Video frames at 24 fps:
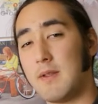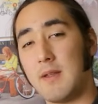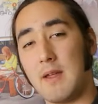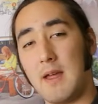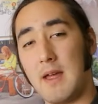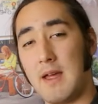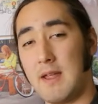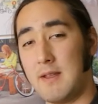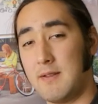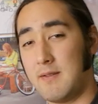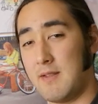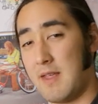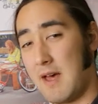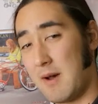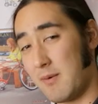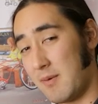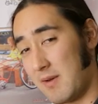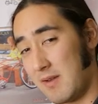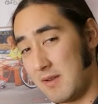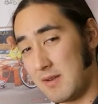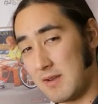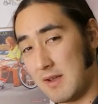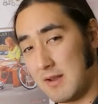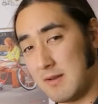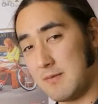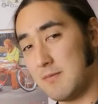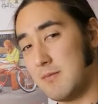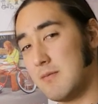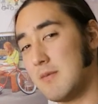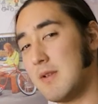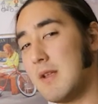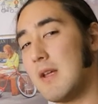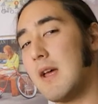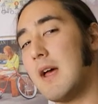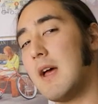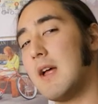And that way you
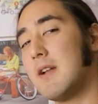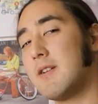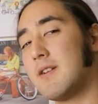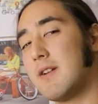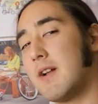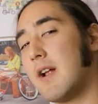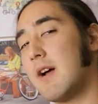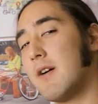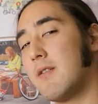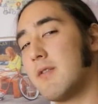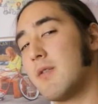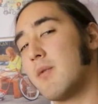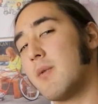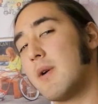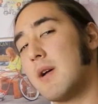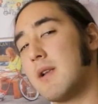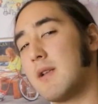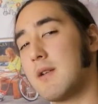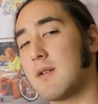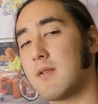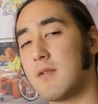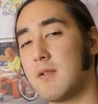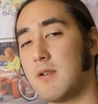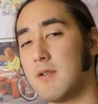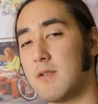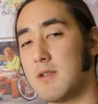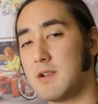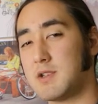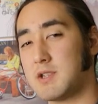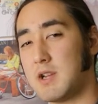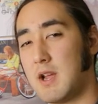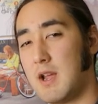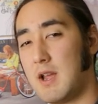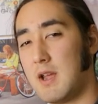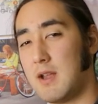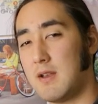can edge it out of the way to clear the
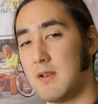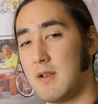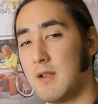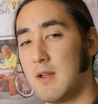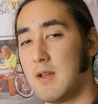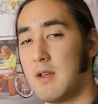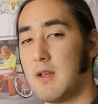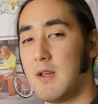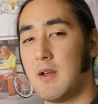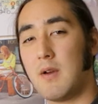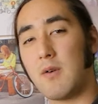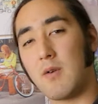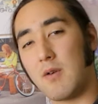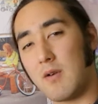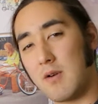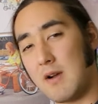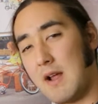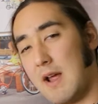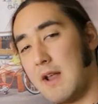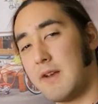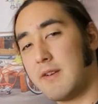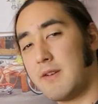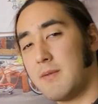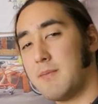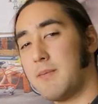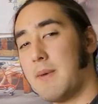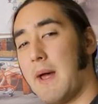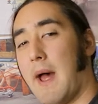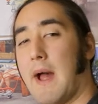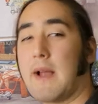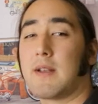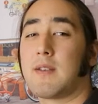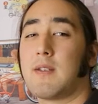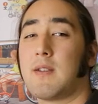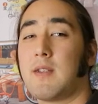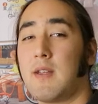chain or edge it
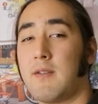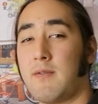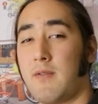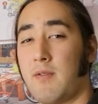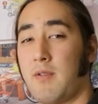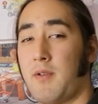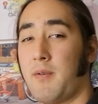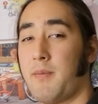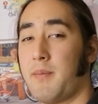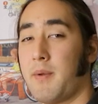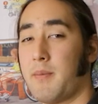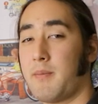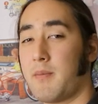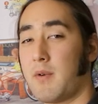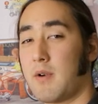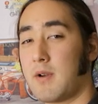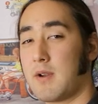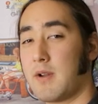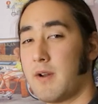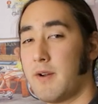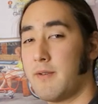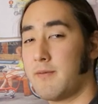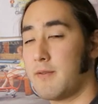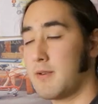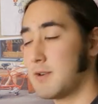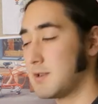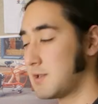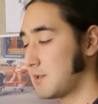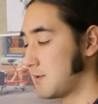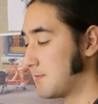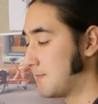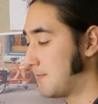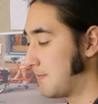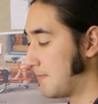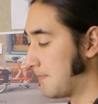back to give a little bit more coverage.